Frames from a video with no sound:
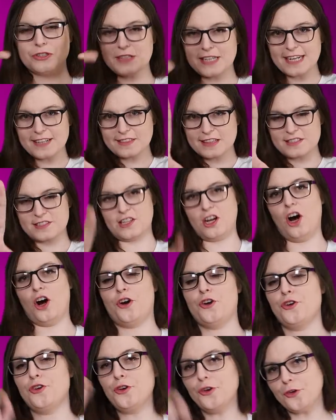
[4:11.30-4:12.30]
So take this to
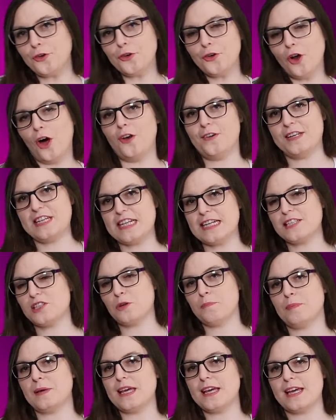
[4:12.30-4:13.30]
heart. You do not need
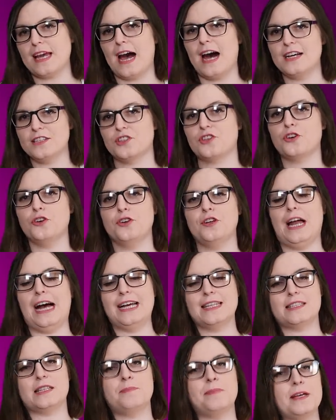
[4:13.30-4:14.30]
to be as good
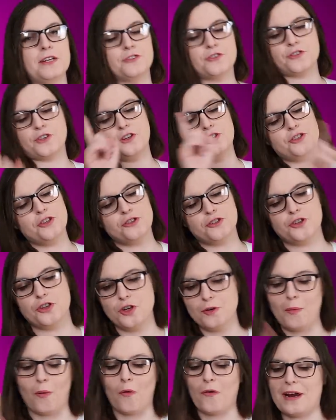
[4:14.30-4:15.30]
as the painters on
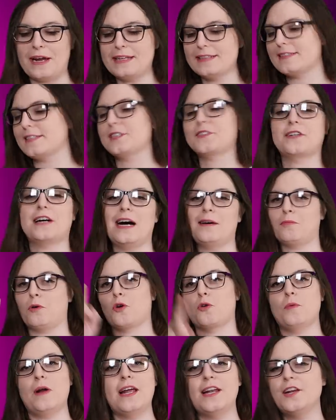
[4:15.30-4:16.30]
YouTube or Instagram
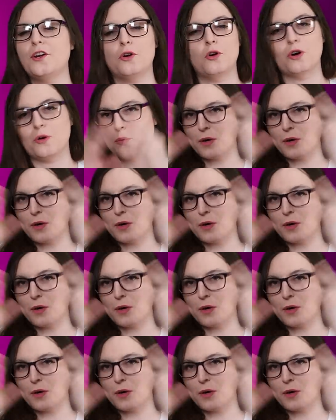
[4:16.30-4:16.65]
or Reddit or